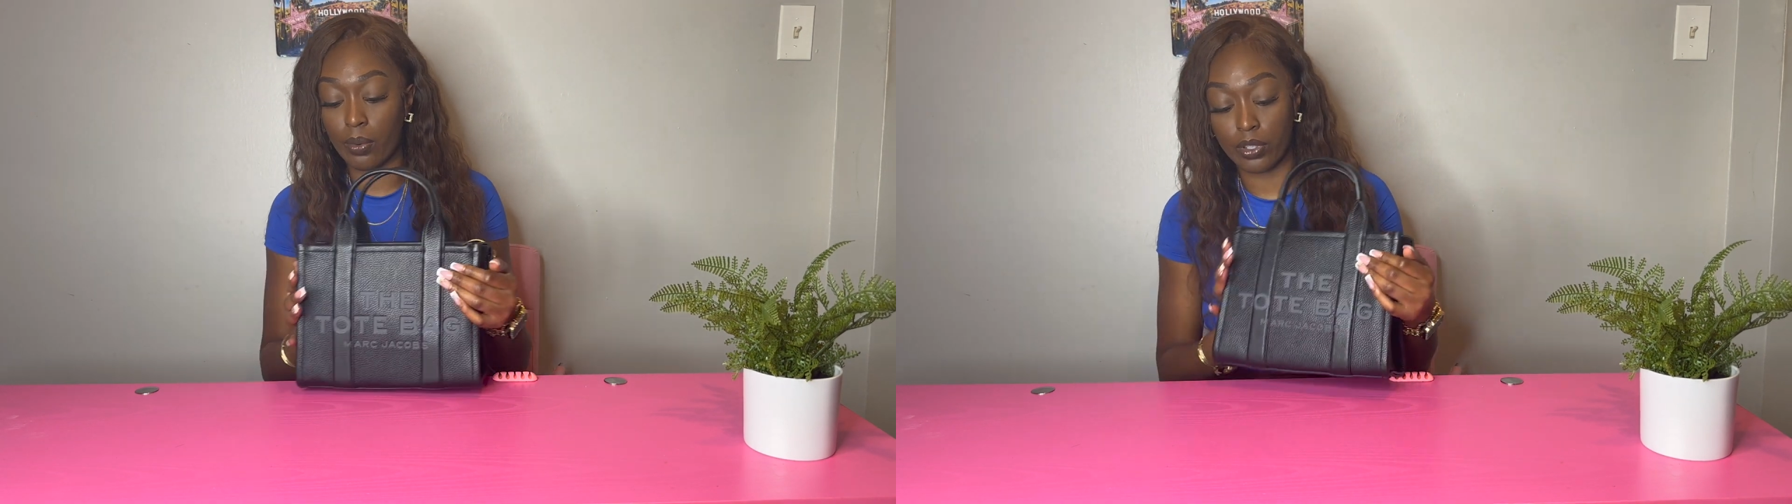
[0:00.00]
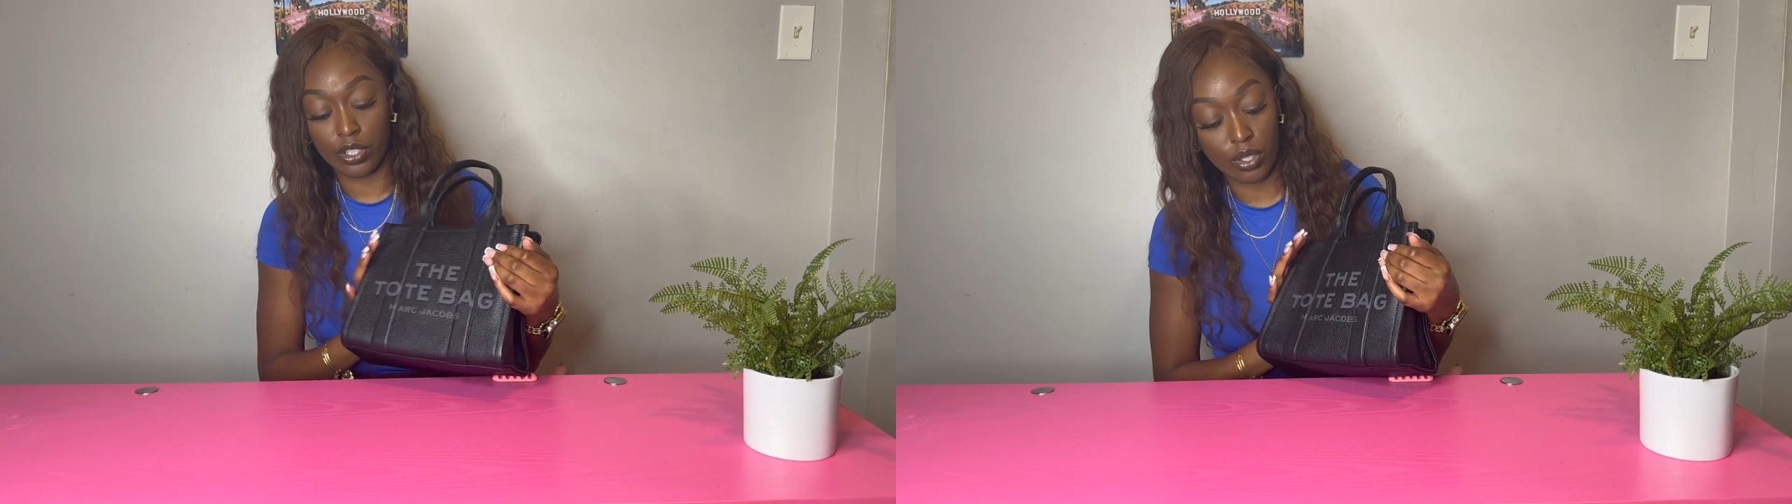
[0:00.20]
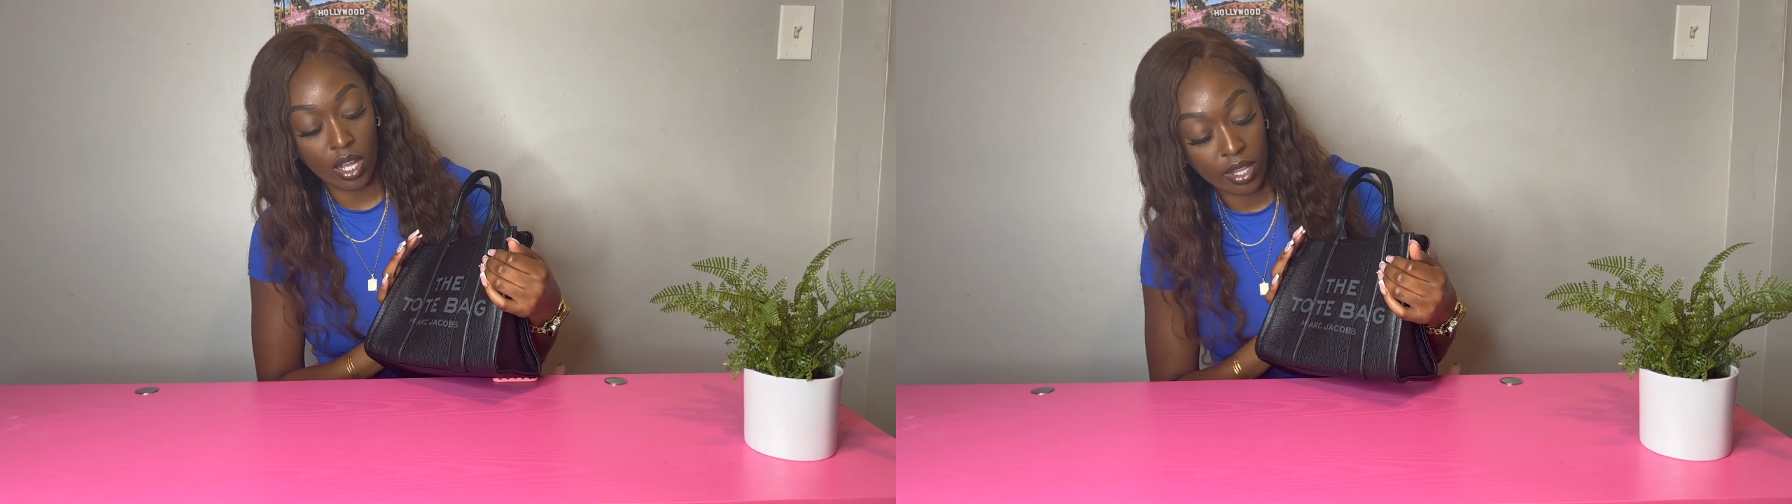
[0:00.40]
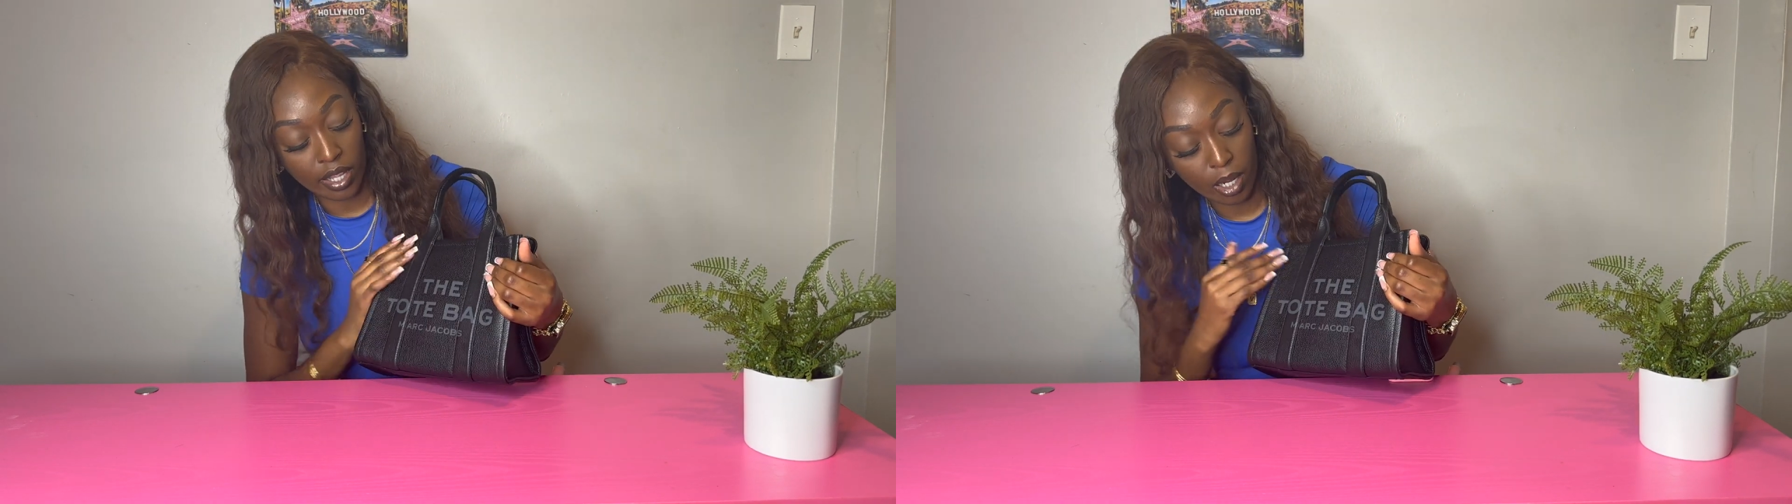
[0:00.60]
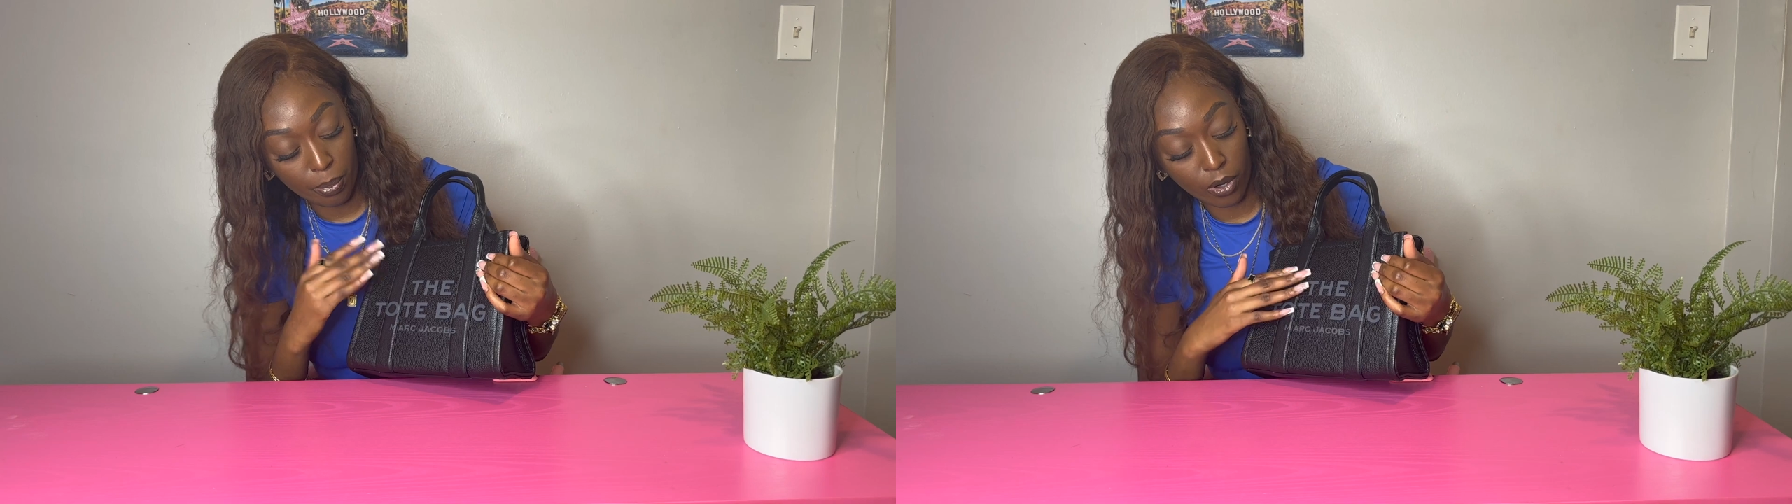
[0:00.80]
which is like
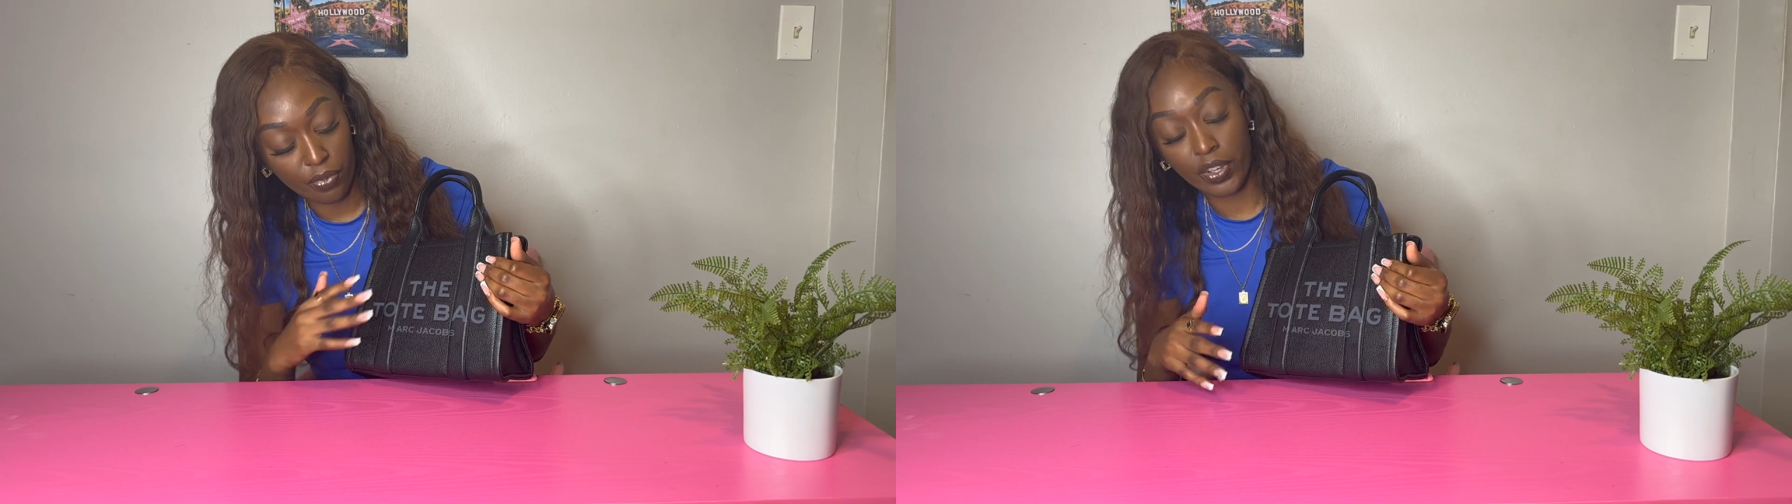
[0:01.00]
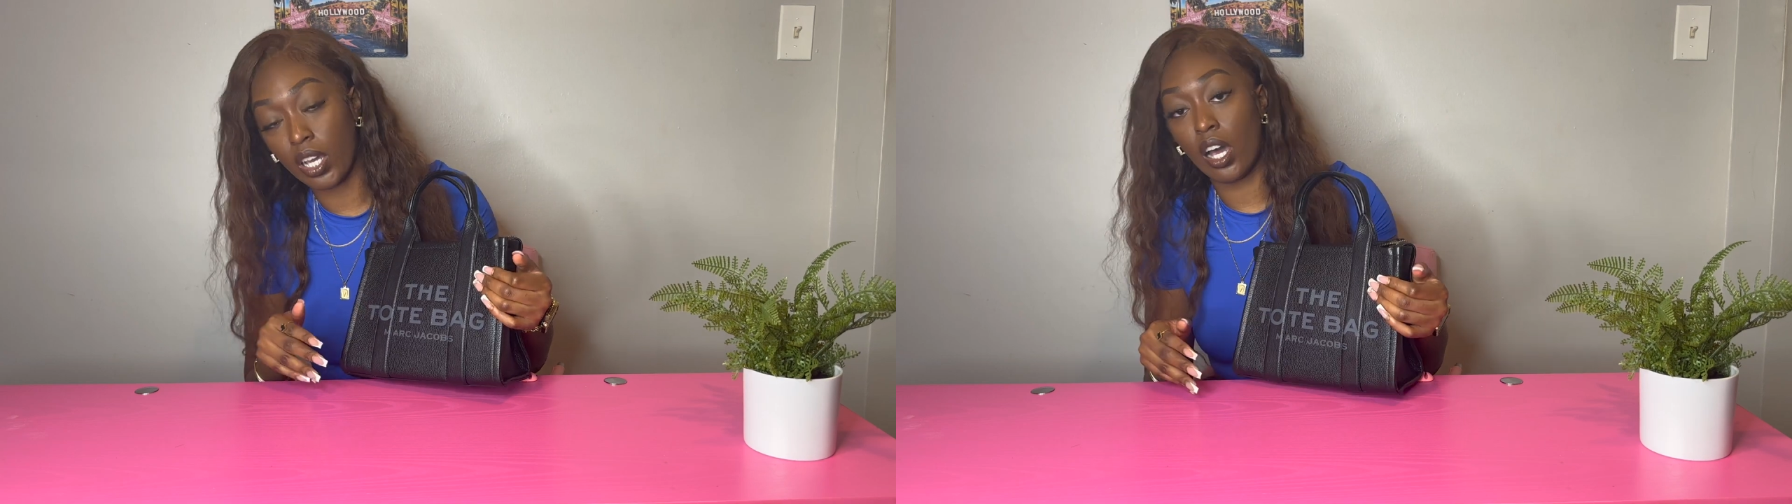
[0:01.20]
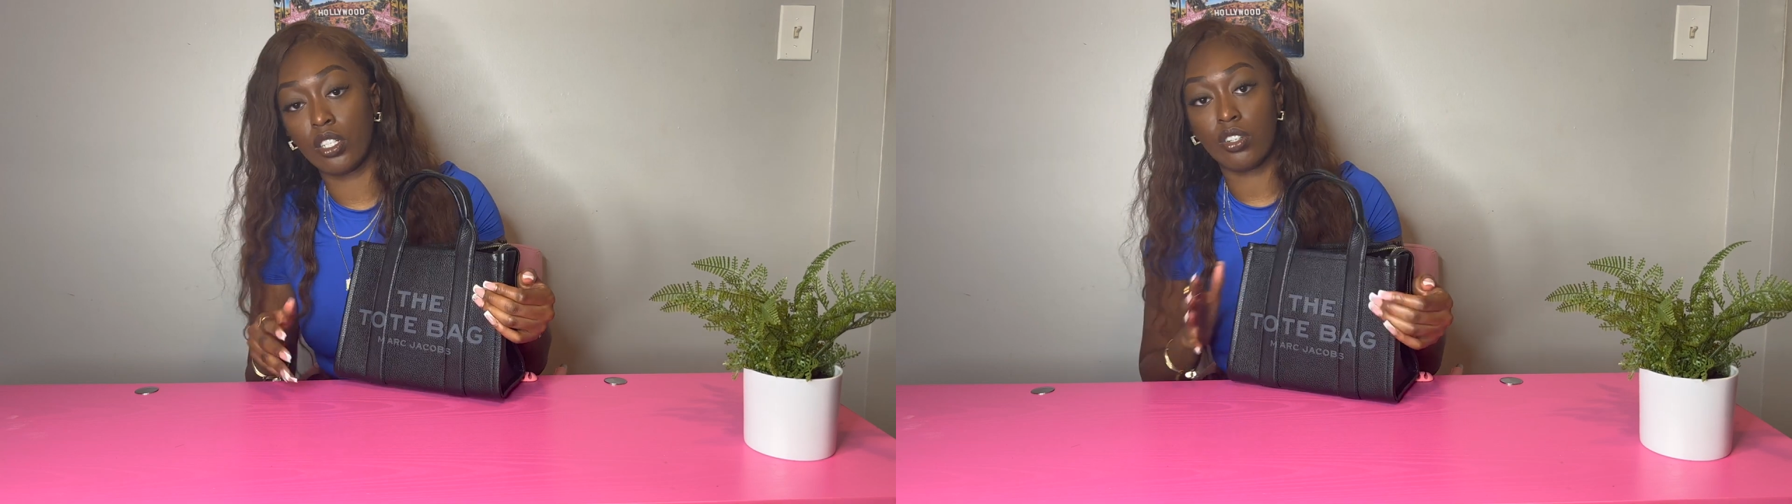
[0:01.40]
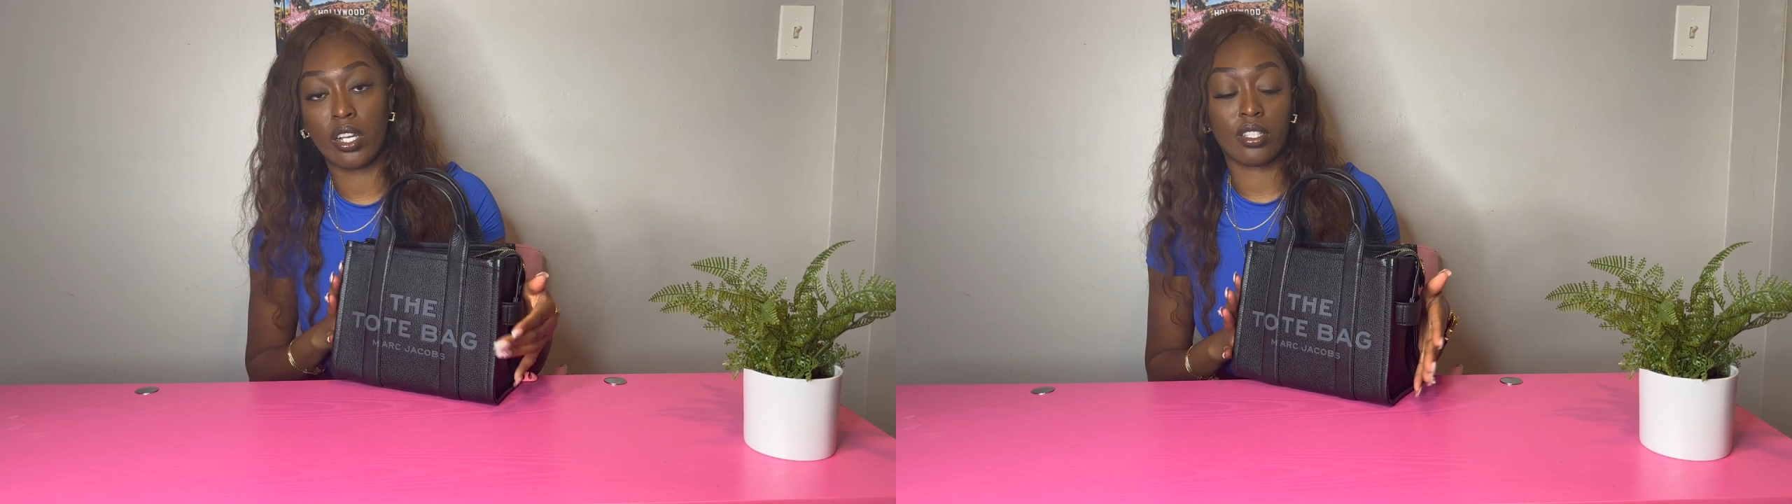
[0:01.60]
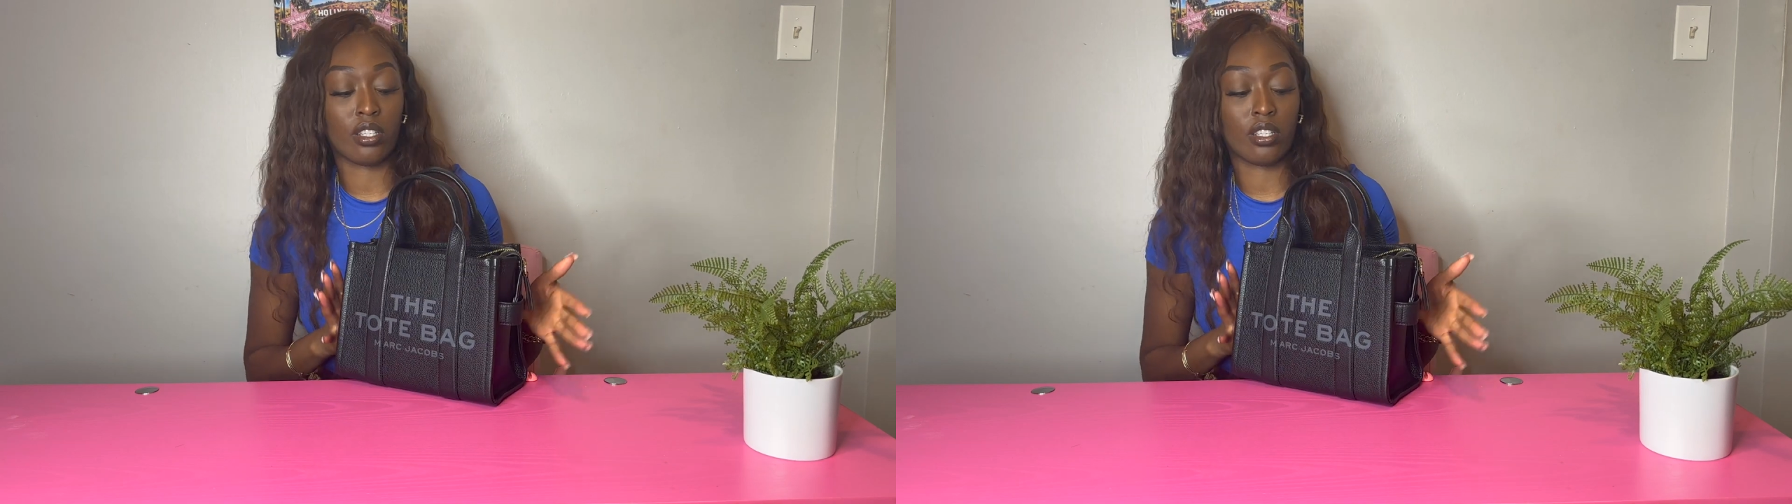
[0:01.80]
a perfect contrast